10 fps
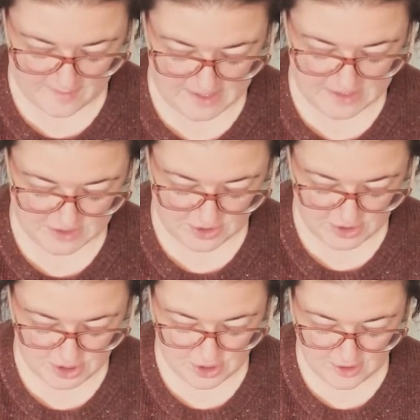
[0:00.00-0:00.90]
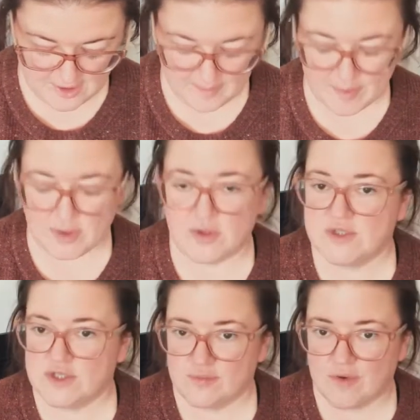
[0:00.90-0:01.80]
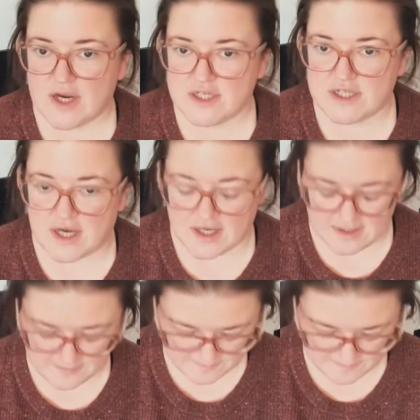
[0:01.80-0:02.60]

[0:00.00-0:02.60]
Eastern Europe, close to Russia.